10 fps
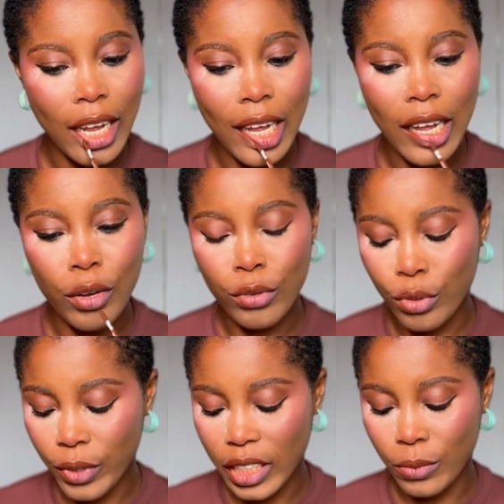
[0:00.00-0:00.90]
I'll
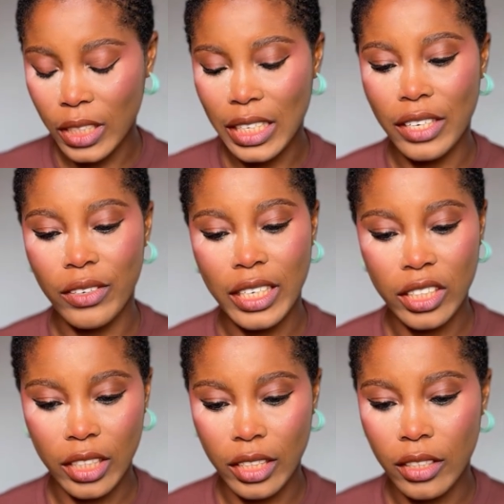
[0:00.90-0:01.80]
go in with another
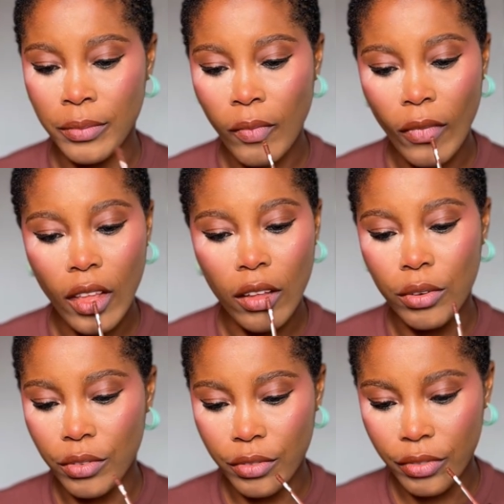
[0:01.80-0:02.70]
shade
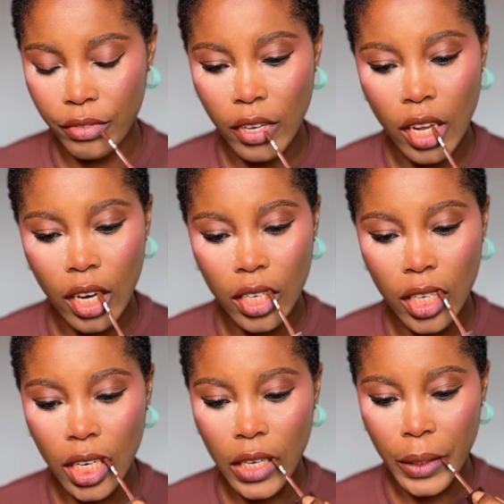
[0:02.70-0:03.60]
of
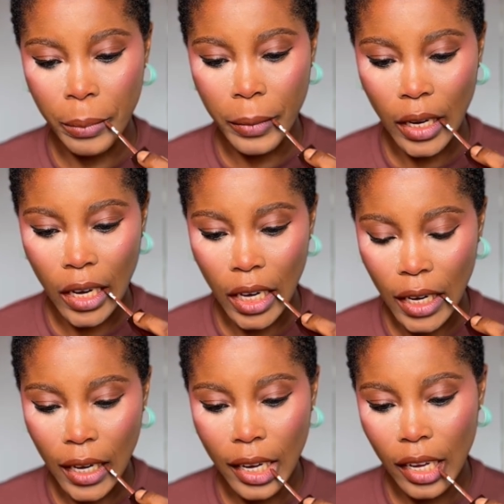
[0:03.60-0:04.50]
lip
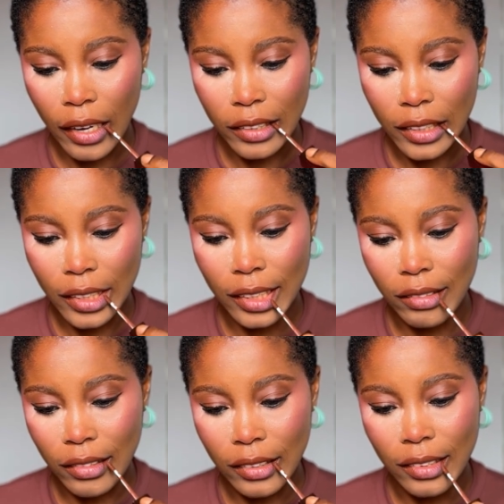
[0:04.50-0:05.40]
after this
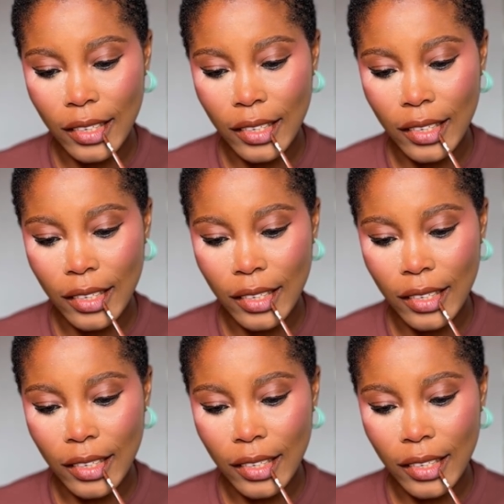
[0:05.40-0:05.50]
one.